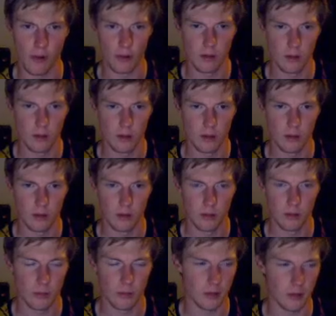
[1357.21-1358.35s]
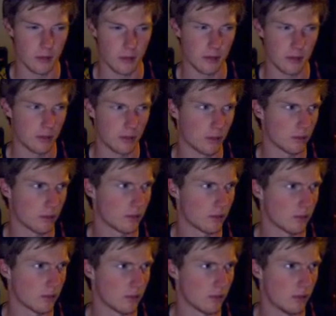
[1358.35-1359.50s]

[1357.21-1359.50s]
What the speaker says: No, because